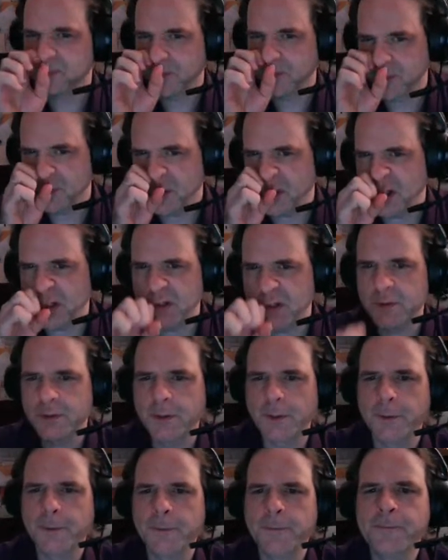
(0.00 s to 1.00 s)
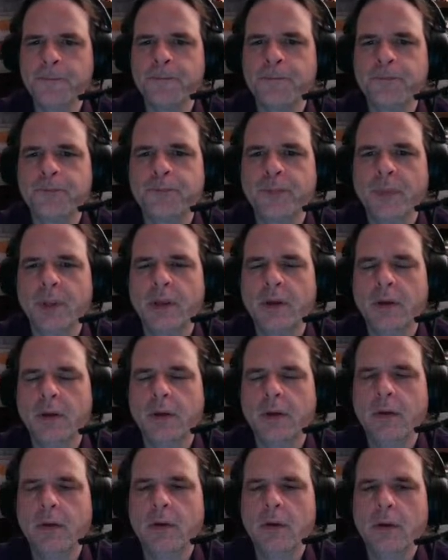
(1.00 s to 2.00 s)
Okay, so
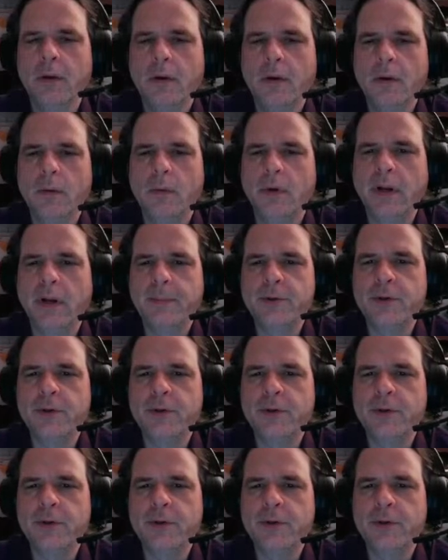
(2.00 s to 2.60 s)
what I'm